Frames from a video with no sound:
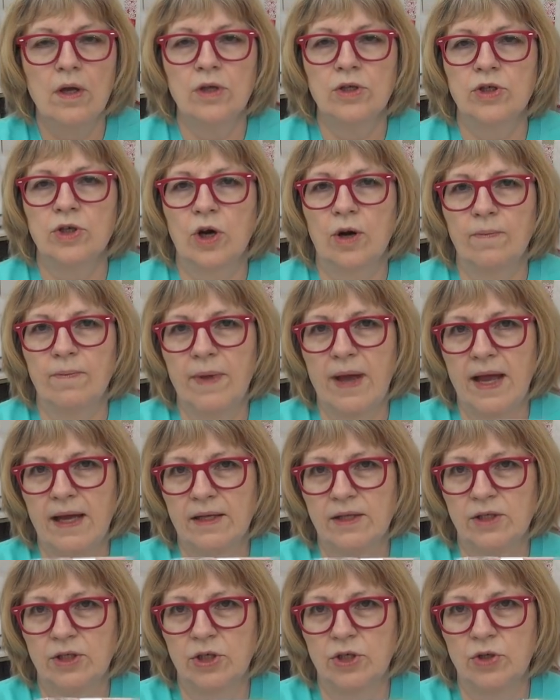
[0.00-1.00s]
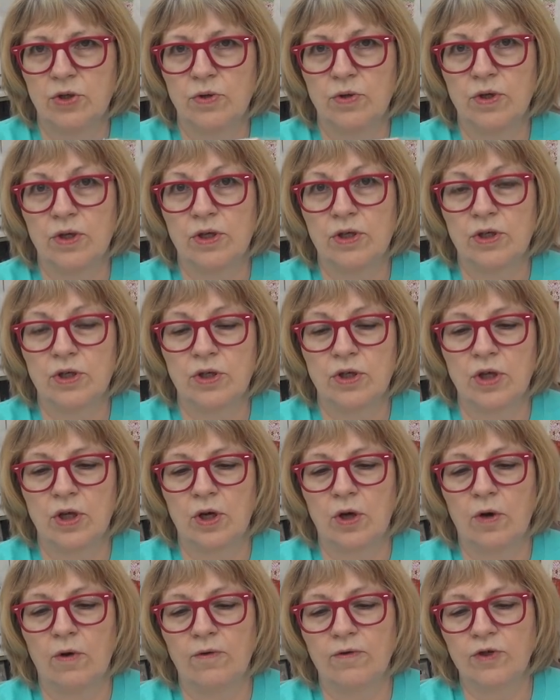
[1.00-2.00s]
charm packs to do the,
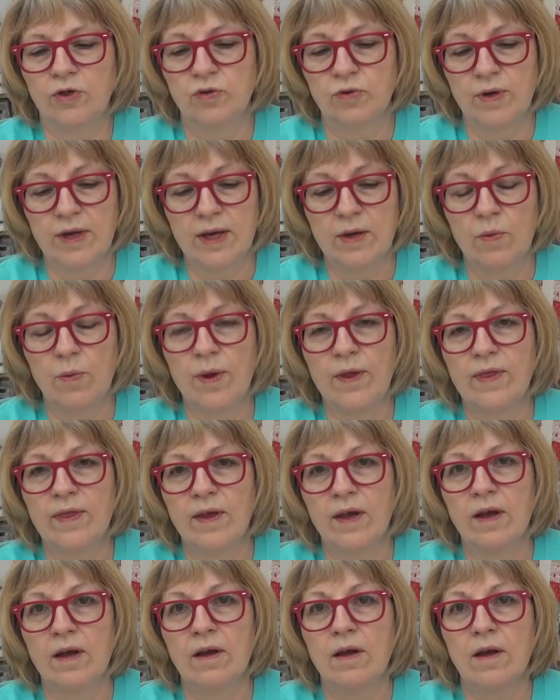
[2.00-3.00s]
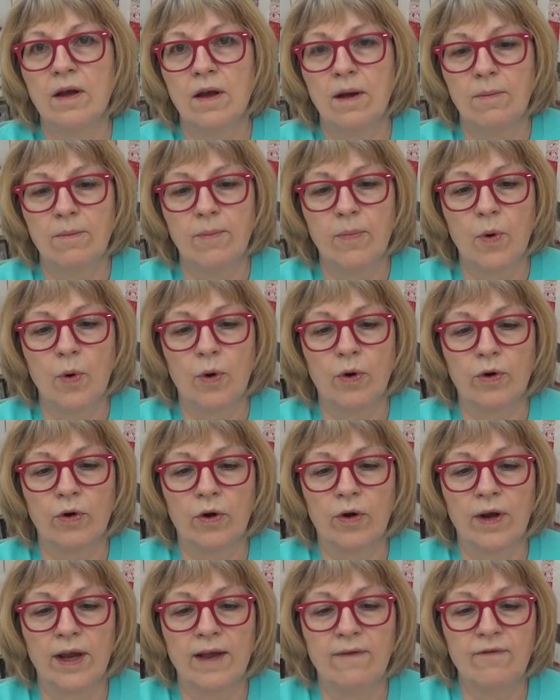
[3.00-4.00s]
the tree with the
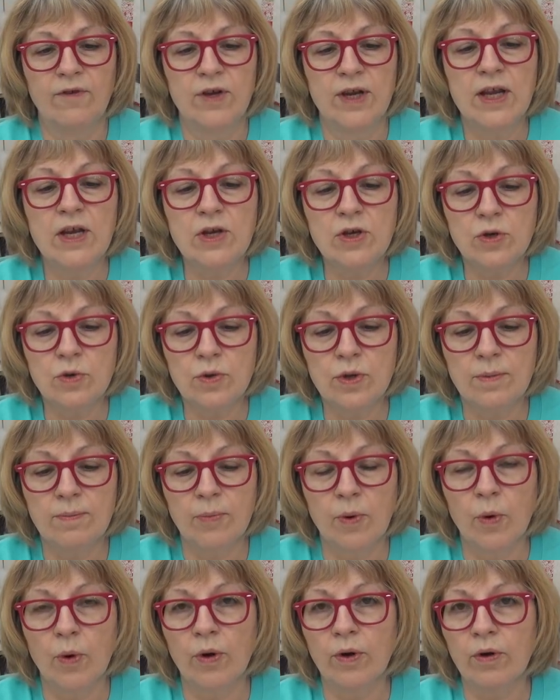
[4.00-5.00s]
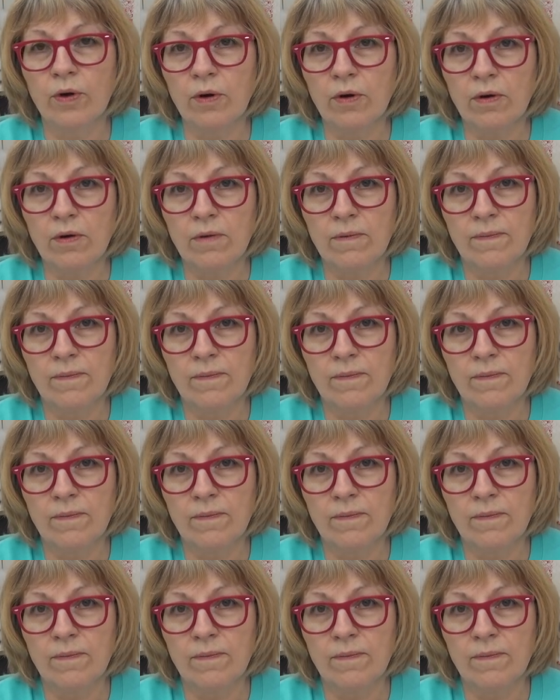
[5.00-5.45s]
border. If you didn't do the border,